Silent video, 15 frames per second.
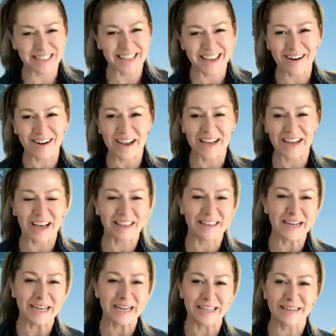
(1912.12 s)
there? I think
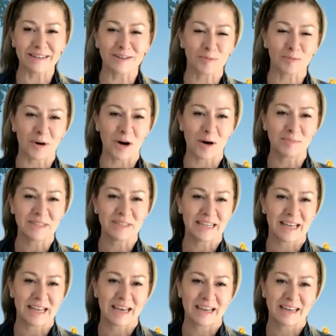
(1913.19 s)
I need a little Bob today.